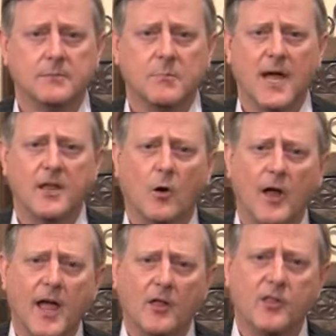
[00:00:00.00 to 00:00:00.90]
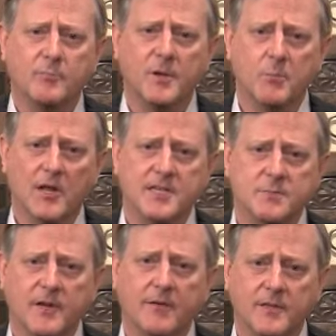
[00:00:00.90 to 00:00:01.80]
May your health be
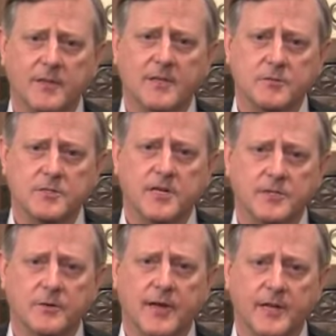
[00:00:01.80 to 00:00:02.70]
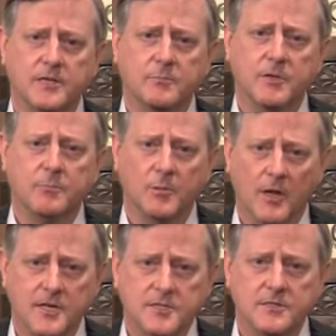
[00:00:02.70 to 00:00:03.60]
blessed. May everything you set your hand to be
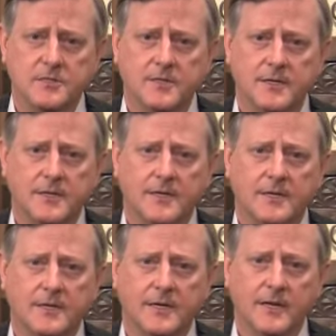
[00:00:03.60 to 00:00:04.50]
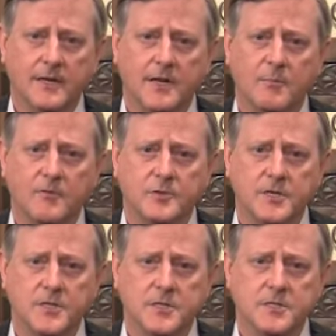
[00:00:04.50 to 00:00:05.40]
blessed. In the name of
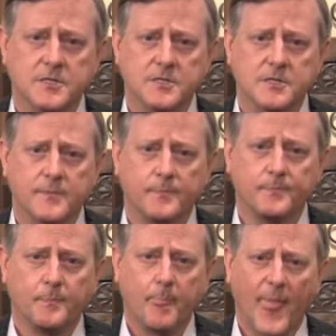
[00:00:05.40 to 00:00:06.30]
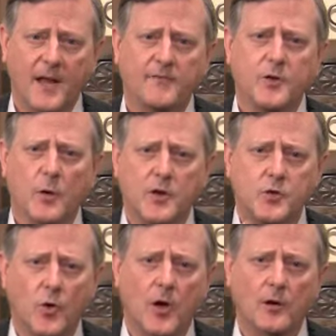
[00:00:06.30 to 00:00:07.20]
Jesus. And if you're a
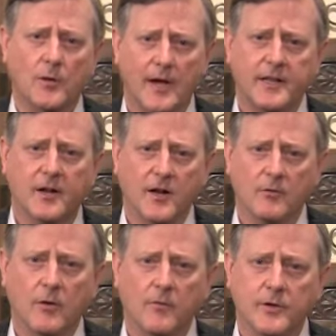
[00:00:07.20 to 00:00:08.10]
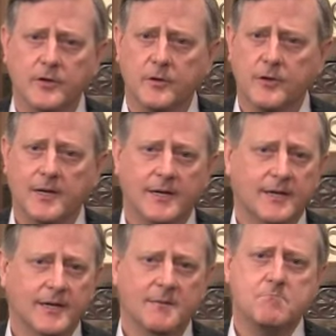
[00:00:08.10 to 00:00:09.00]
daughter, I declare over you,
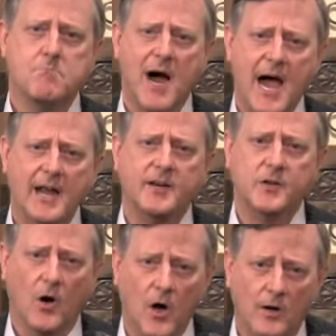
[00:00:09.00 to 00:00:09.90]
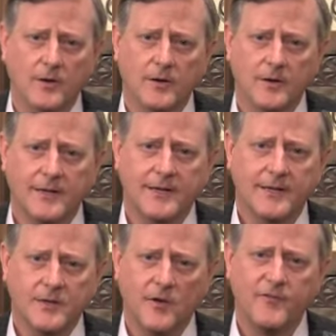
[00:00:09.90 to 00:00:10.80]
my daughter,
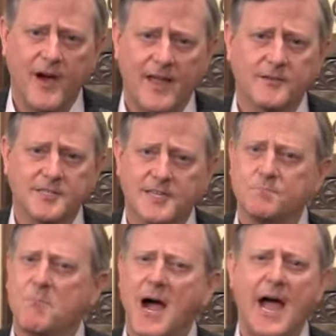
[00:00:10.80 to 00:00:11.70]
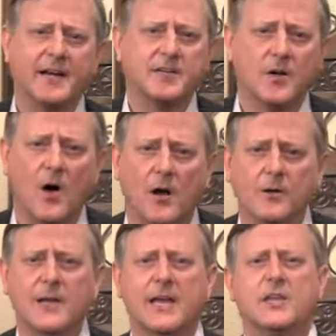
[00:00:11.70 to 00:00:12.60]
your father says, My
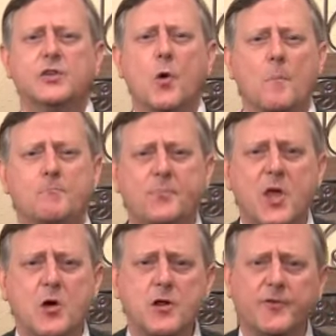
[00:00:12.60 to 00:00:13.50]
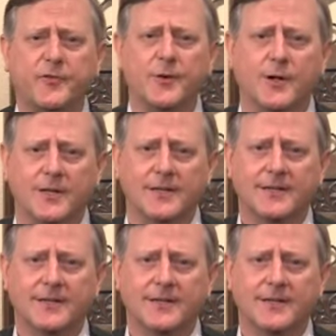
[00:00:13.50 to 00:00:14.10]
daughter, you're beautiful.